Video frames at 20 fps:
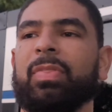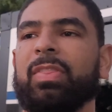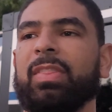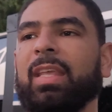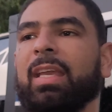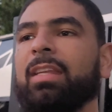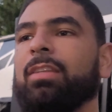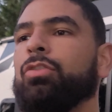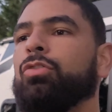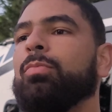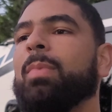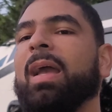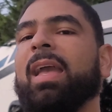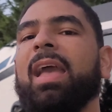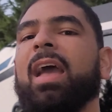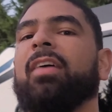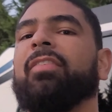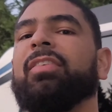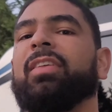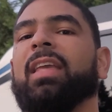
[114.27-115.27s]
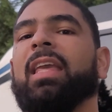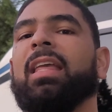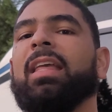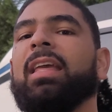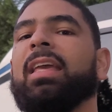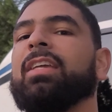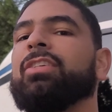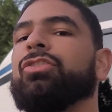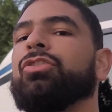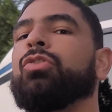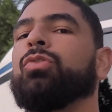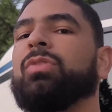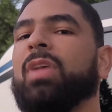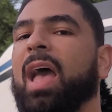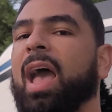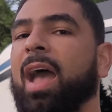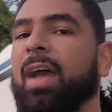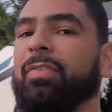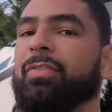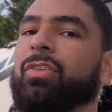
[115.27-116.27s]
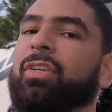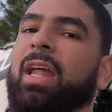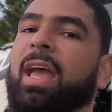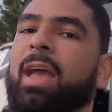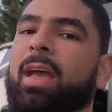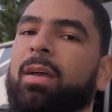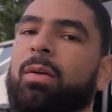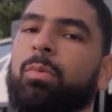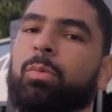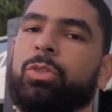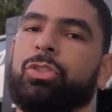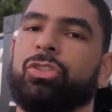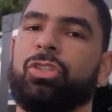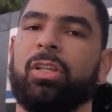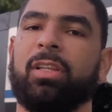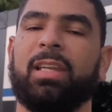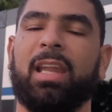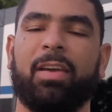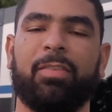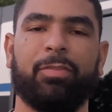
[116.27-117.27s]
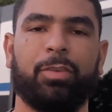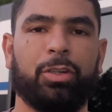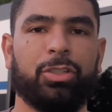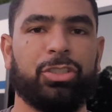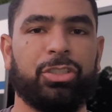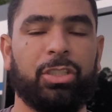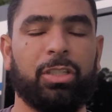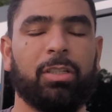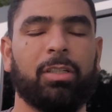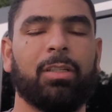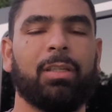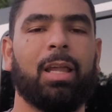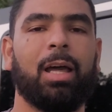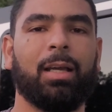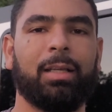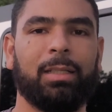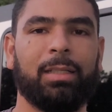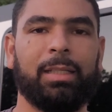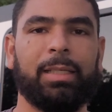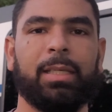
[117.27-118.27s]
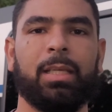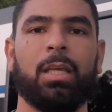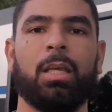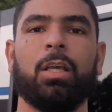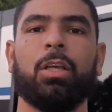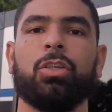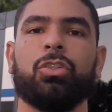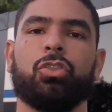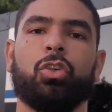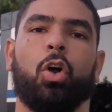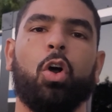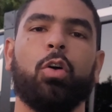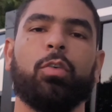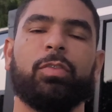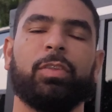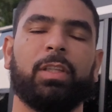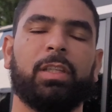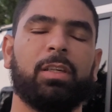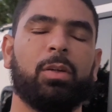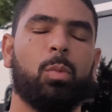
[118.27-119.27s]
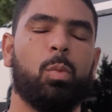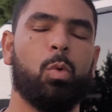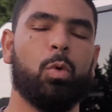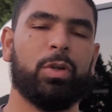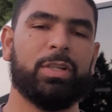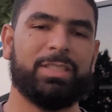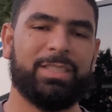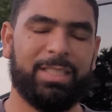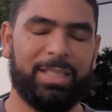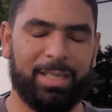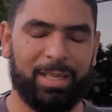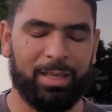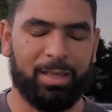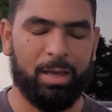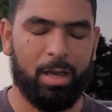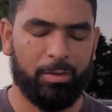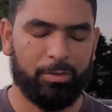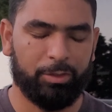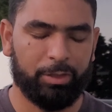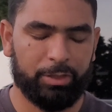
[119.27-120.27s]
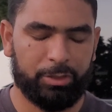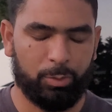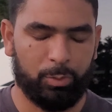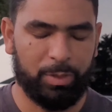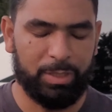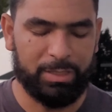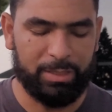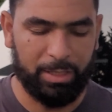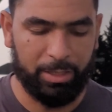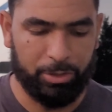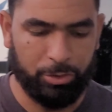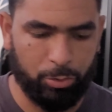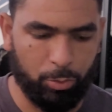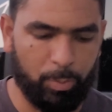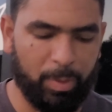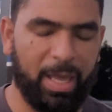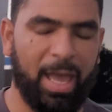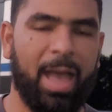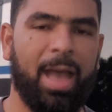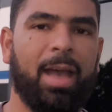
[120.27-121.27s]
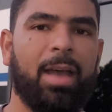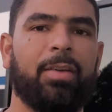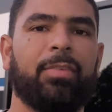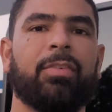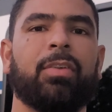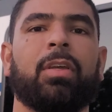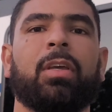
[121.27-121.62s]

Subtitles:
then you might have issues after that. We're still in that first year, luckily, so hopefully the warranty can cover us on this issue we have.